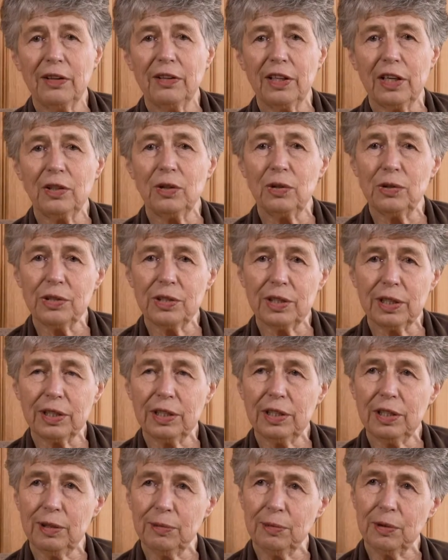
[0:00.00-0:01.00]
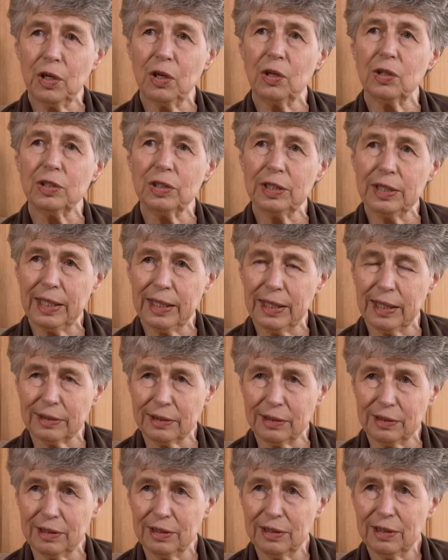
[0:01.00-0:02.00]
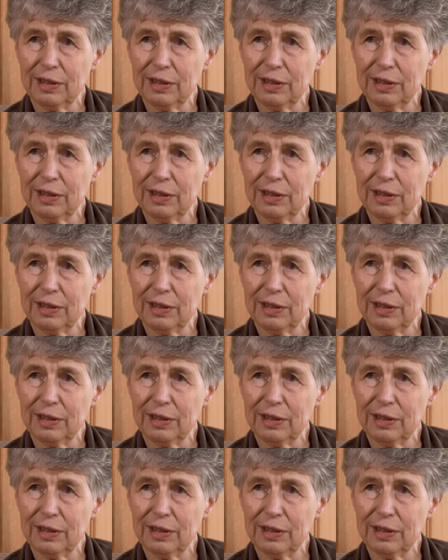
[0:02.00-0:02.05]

And they also keep contact